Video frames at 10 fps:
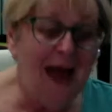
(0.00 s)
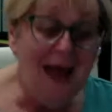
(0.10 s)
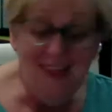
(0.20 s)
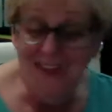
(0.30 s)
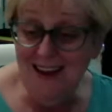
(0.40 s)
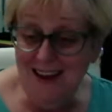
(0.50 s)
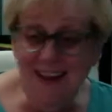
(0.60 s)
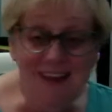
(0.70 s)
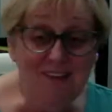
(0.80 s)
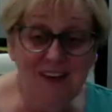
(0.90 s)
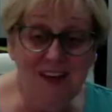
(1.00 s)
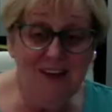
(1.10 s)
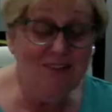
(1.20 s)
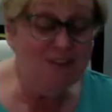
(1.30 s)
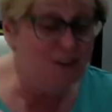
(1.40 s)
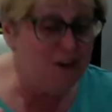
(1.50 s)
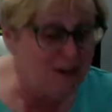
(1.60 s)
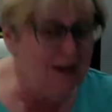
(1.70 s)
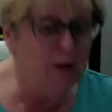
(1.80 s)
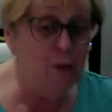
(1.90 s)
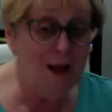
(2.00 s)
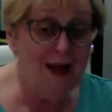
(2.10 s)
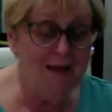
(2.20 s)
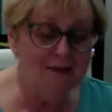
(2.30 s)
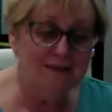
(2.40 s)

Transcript: And then leave it for a little while.